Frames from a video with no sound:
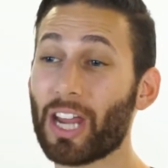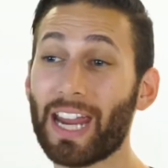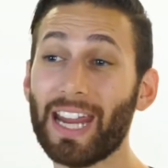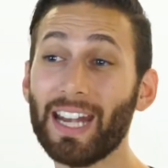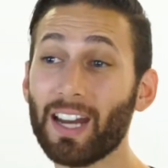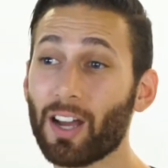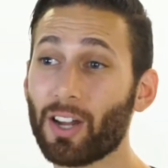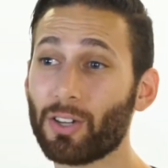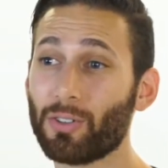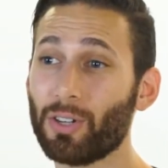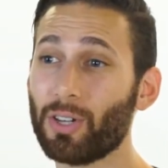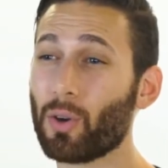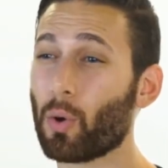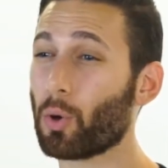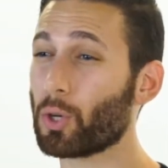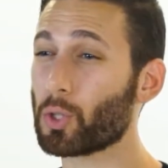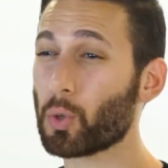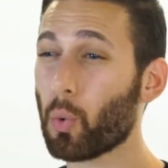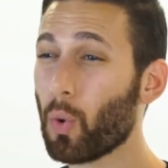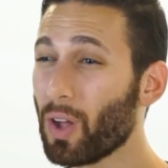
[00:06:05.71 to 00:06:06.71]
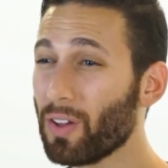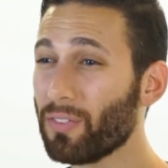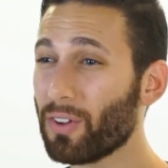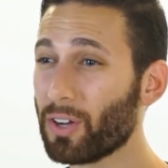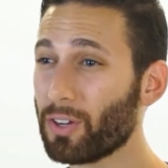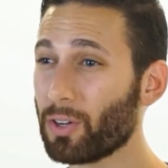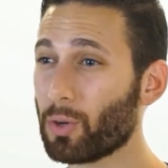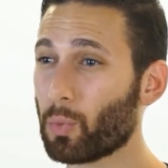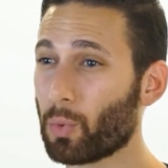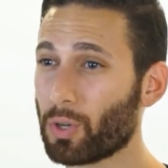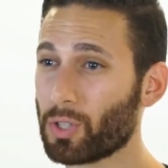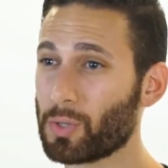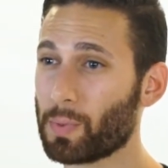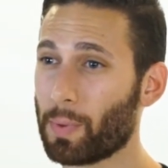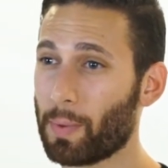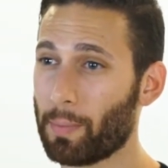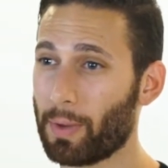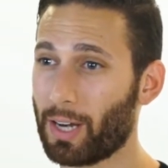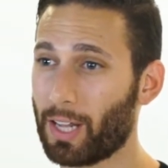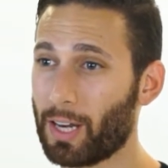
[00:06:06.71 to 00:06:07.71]
800 or 1200 words
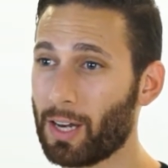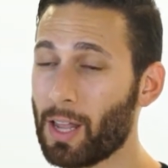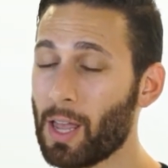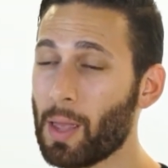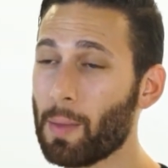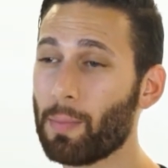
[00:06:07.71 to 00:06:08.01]
per minute